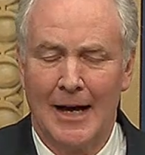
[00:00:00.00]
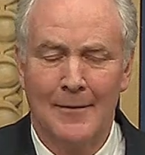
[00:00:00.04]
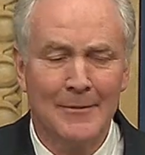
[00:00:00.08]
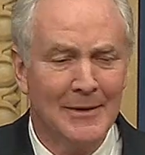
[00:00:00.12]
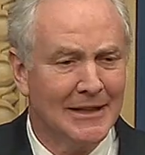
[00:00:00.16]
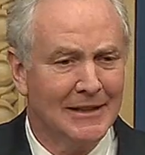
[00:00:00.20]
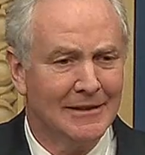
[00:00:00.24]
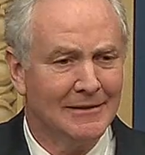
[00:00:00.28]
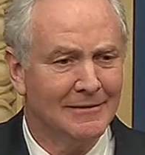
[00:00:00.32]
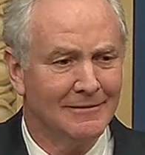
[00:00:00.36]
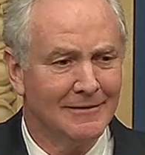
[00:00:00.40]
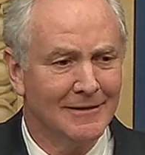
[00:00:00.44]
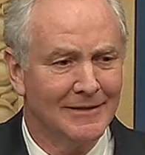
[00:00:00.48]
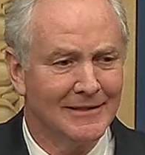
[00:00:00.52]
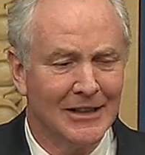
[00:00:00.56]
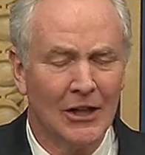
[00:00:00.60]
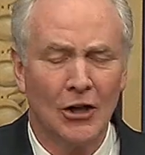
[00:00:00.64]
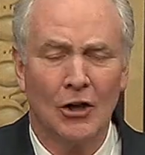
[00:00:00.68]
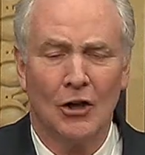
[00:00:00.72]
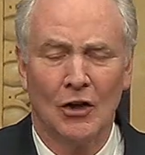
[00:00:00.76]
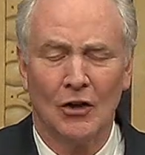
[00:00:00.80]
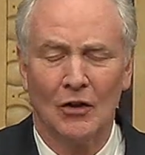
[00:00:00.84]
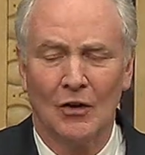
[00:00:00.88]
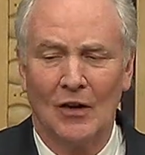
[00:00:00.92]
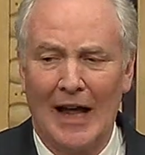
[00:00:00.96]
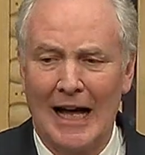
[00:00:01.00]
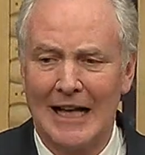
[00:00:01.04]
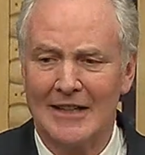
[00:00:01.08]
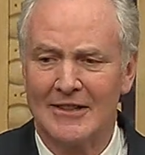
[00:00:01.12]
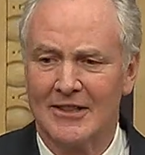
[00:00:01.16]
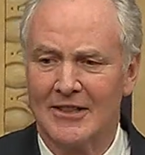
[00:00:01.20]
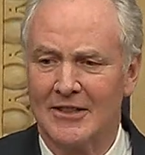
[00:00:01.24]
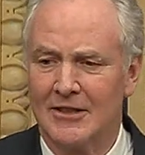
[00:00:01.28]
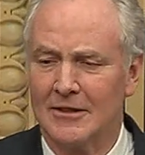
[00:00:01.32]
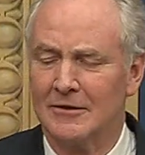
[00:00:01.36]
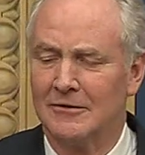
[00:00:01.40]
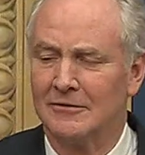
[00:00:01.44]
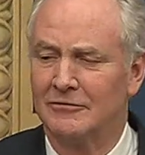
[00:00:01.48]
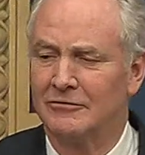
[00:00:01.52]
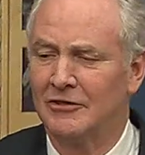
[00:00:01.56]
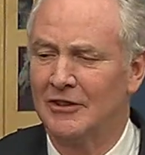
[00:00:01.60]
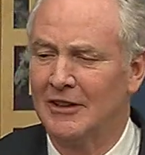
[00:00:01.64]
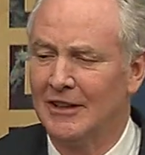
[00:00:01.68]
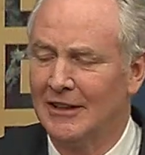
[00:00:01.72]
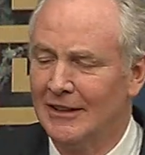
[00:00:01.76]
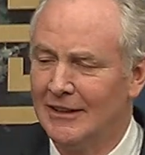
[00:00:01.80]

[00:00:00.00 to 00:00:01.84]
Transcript: mean, there are lots of